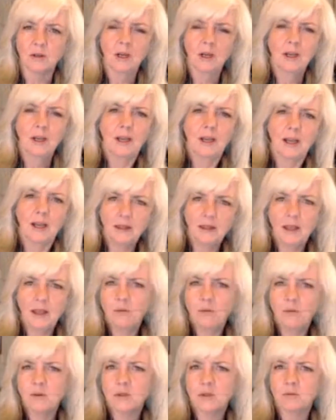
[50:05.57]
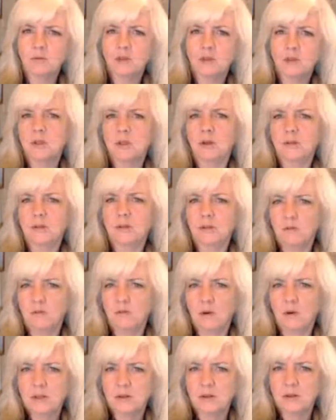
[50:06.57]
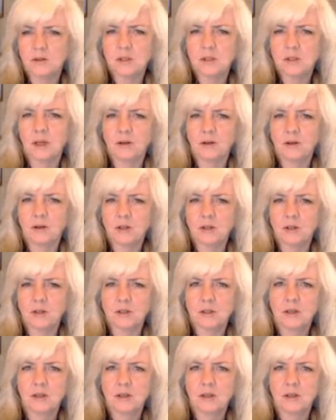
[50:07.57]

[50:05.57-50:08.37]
And that was the result of Western sanctions.